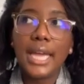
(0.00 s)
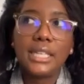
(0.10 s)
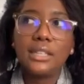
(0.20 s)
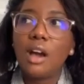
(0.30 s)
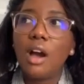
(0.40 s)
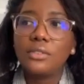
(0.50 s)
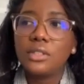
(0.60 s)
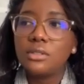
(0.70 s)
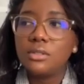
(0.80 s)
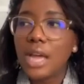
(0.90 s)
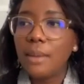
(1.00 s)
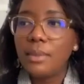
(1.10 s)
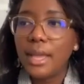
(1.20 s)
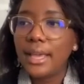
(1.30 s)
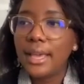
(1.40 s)
and in the afternoon
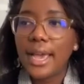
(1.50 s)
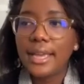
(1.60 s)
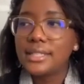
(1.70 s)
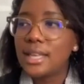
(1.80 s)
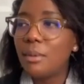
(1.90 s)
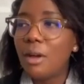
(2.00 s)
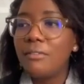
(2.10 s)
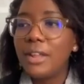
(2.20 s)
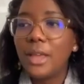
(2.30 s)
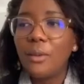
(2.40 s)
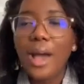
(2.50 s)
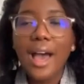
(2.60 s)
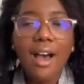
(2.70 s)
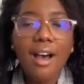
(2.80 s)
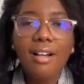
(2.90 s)
I'm like, guys, I'm not feeling
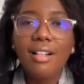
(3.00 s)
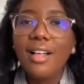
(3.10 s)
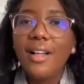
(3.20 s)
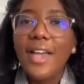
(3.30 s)
well,